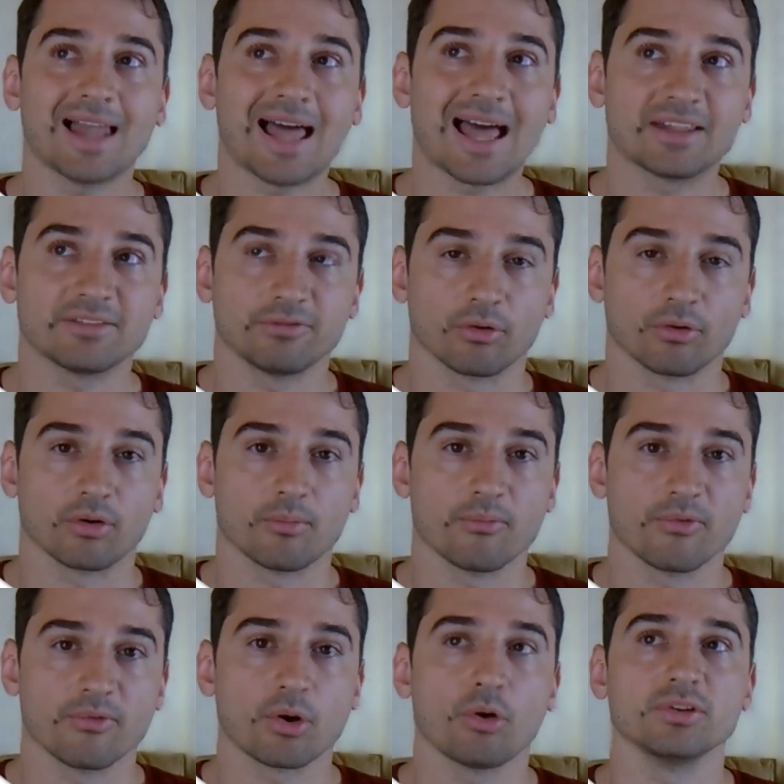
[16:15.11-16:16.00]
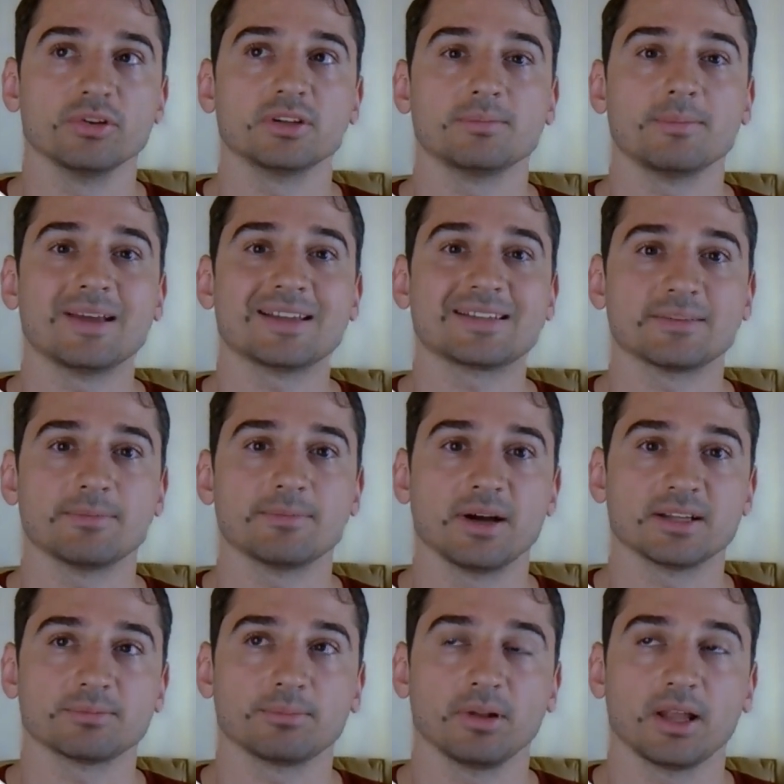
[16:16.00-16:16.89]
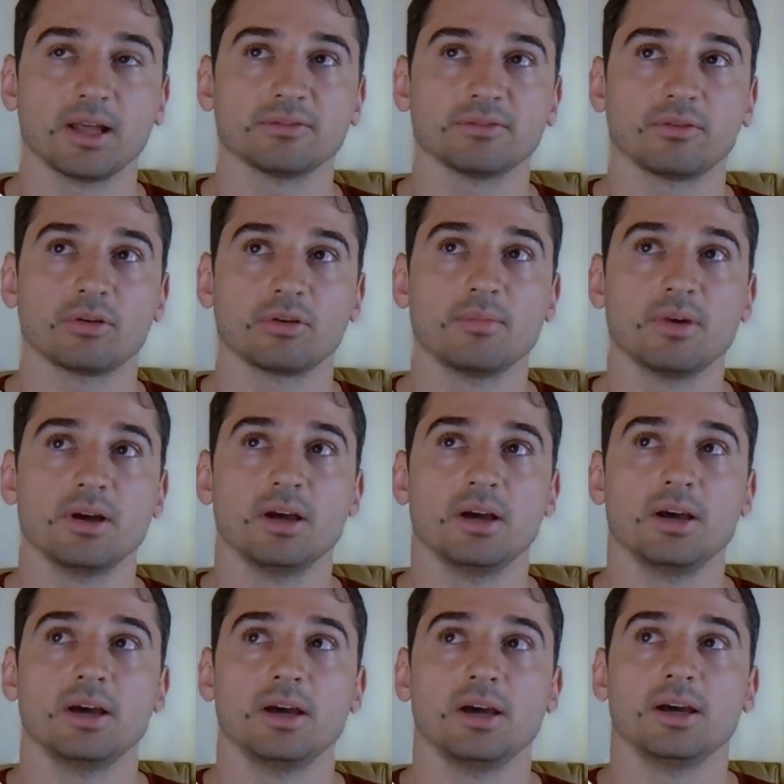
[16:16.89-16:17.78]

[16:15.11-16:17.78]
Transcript: platform. We called it MetaBot platform.